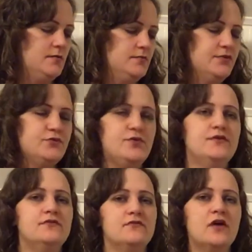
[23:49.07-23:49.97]

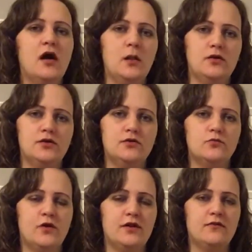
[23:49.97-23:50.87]
streaks of color
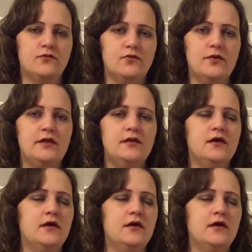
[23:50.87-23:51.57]
running through it,